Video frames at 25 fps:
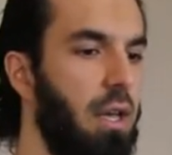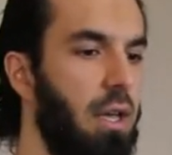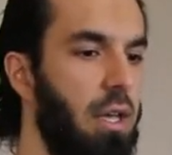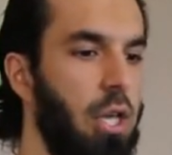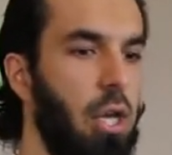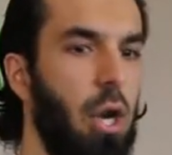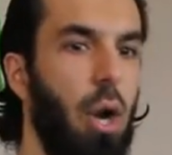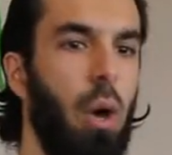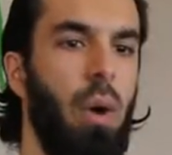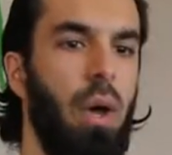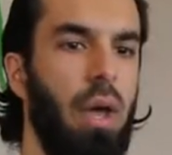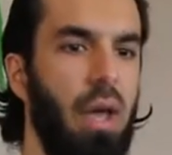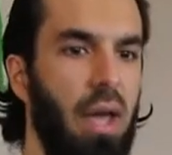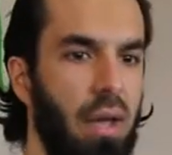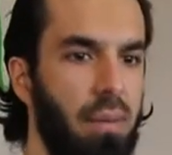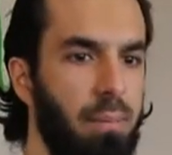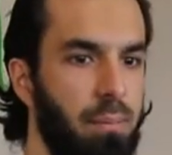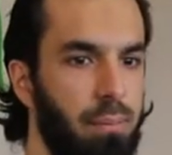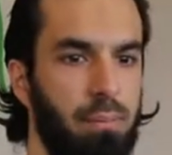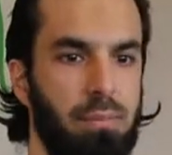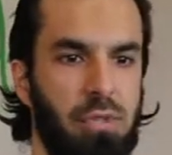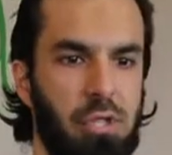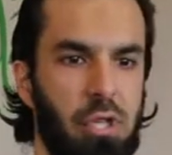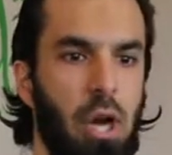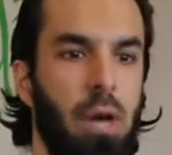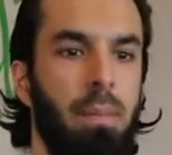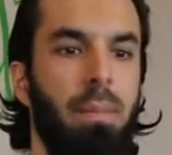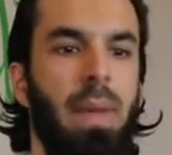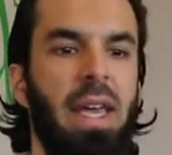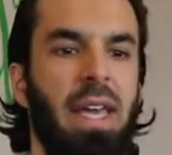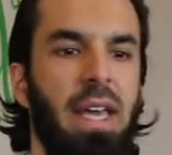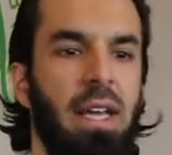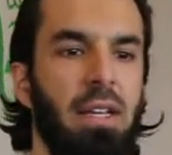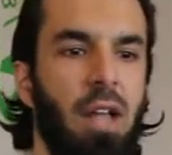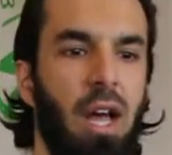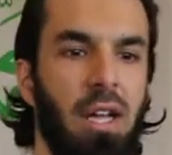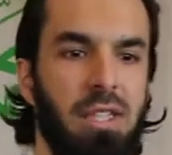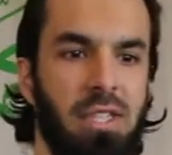you know it started
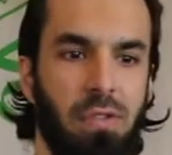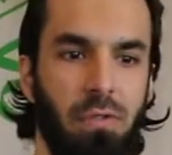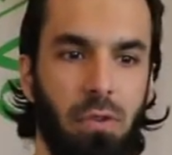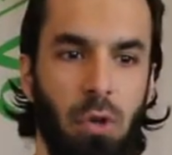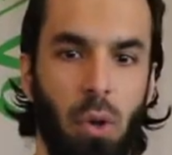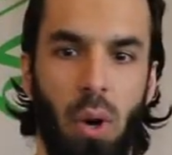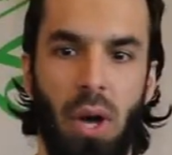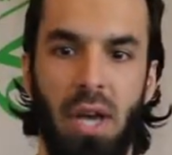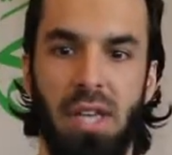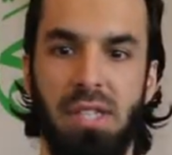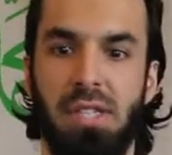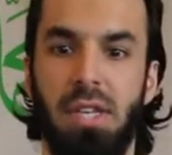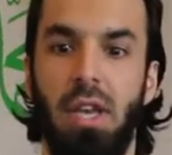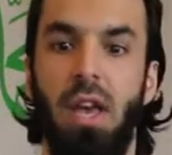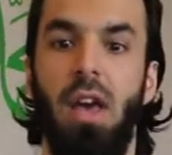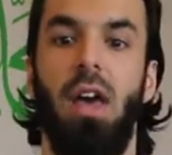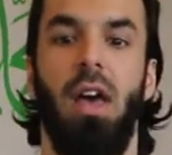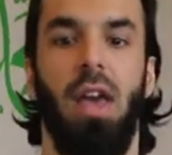making lots of noise.